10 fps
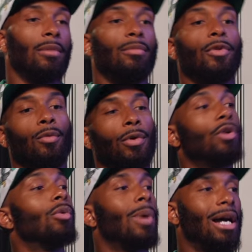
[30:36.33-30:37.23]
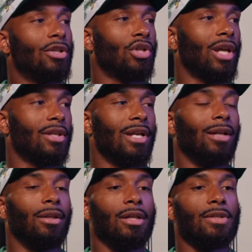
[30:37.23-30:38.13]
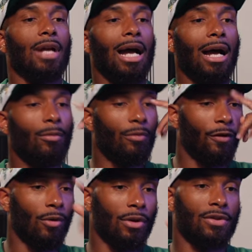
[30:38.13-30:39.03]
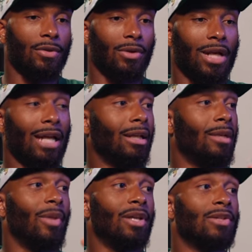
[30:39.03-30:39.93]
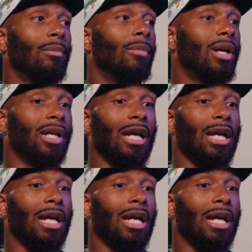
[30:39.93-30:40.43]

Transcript: The real why changed at least. I'm focused on I need to make some money.